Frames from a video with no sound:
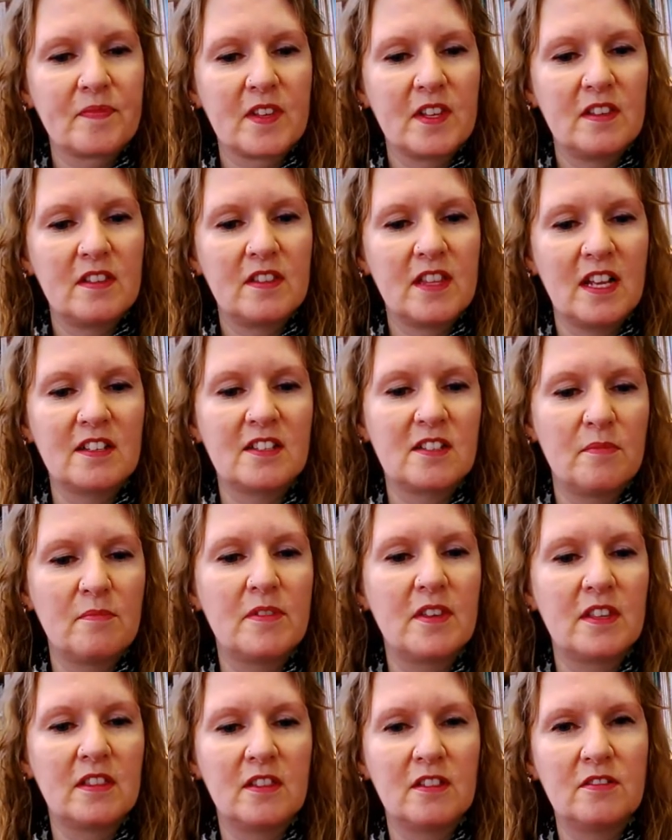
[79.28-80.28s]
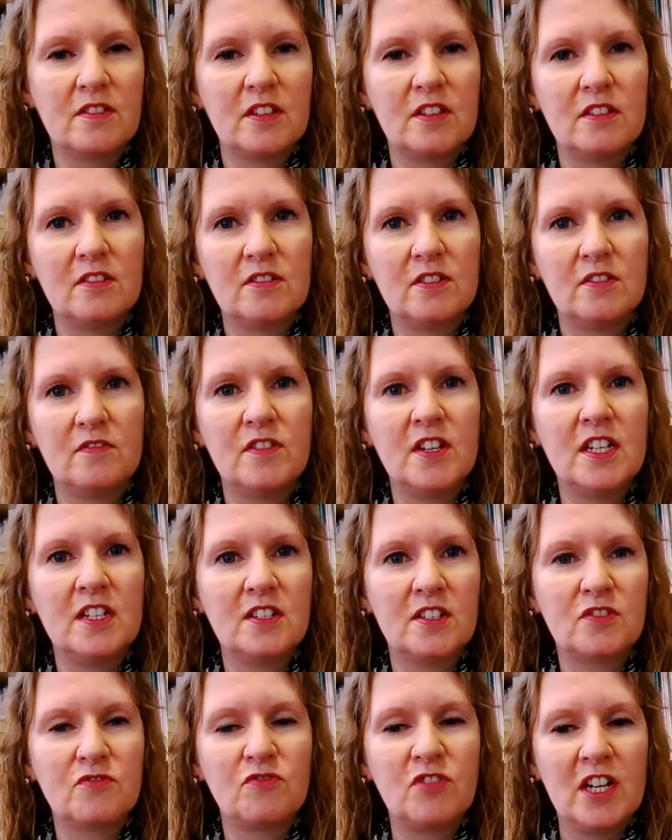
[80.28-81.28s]
that's something that the
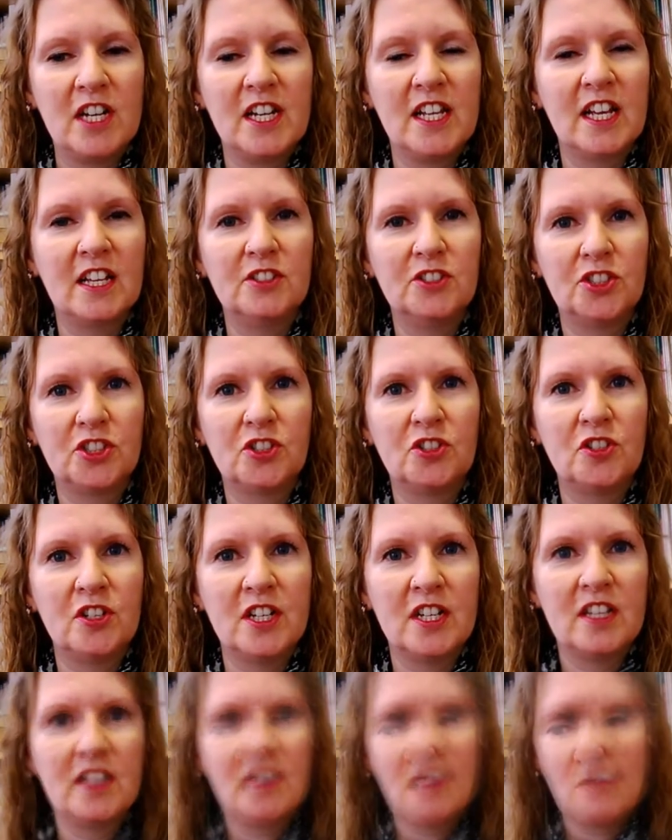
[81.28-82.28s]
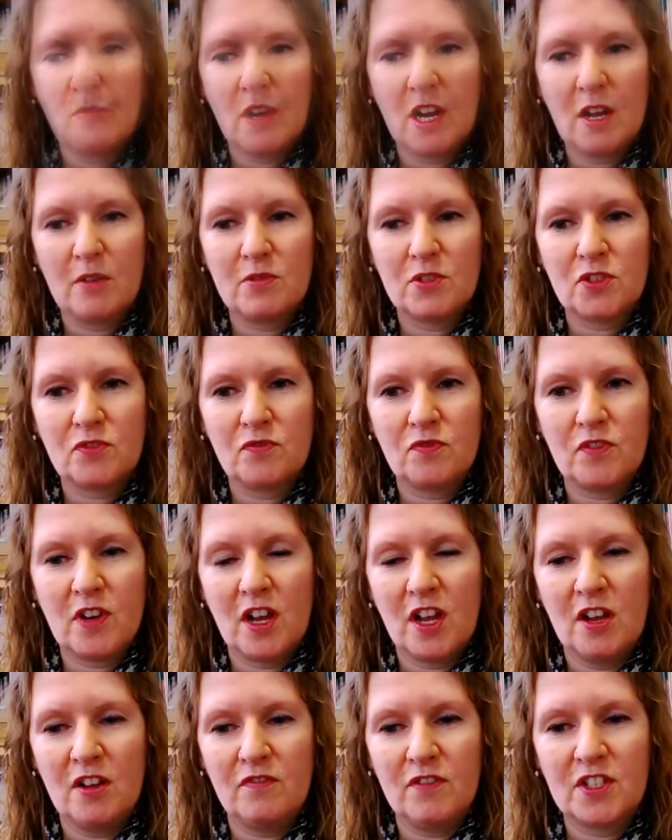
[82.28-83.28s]
readers really enjoy. When I was
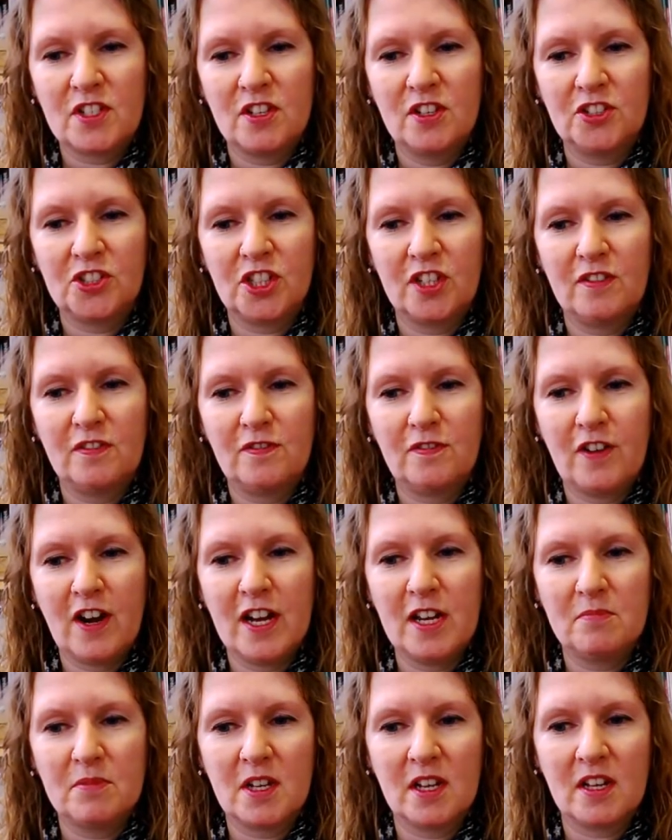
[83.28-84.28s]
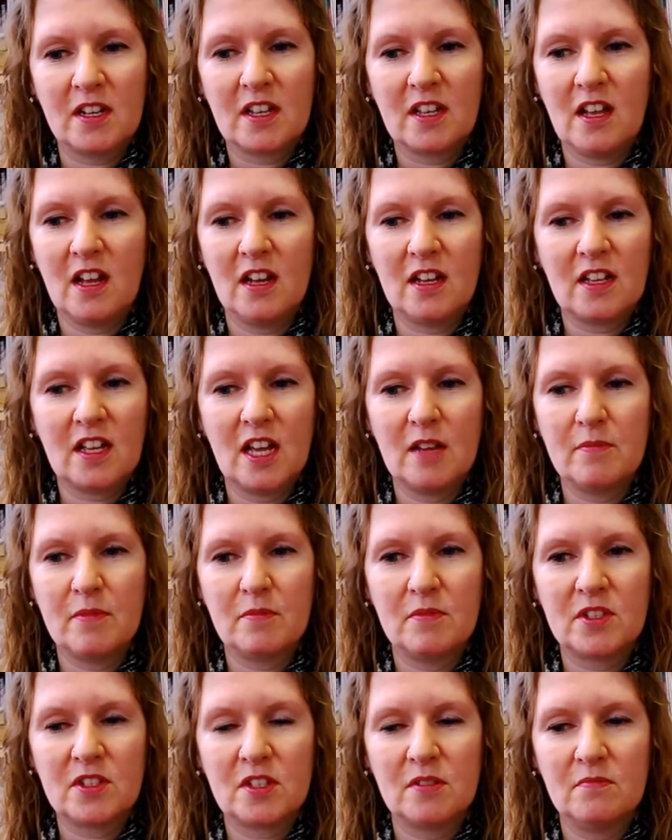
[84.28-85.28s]
researching Framed, I came
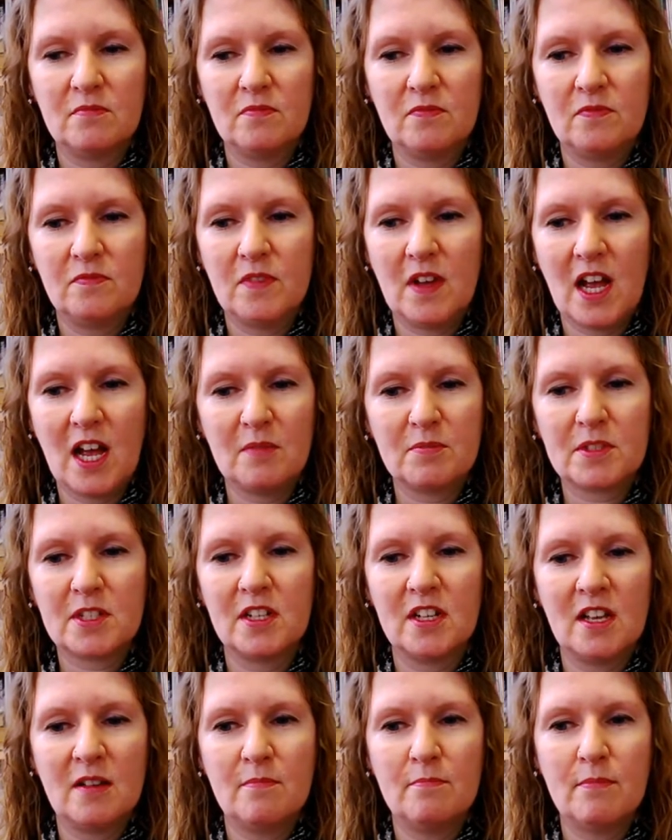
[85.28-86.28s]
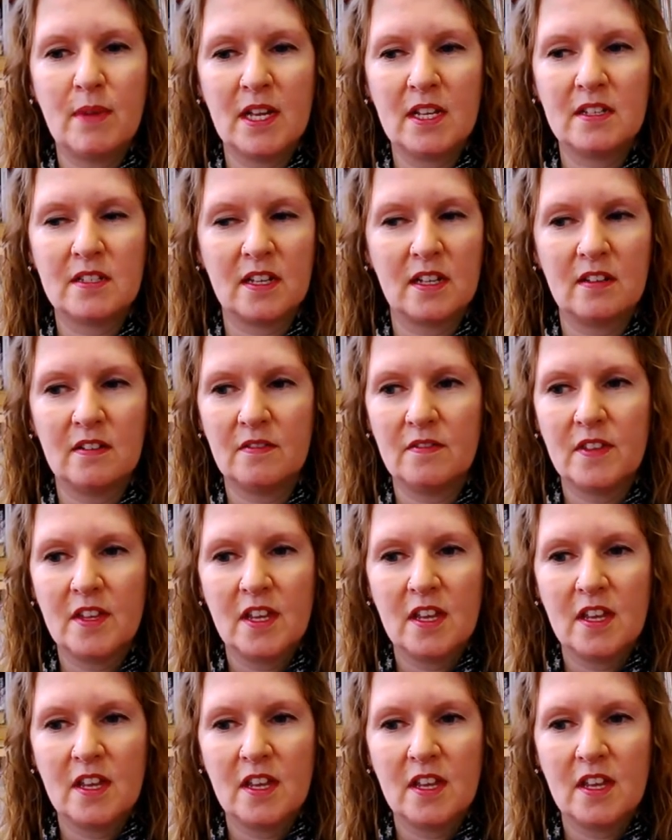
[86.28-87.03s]
up with some absolutely amazing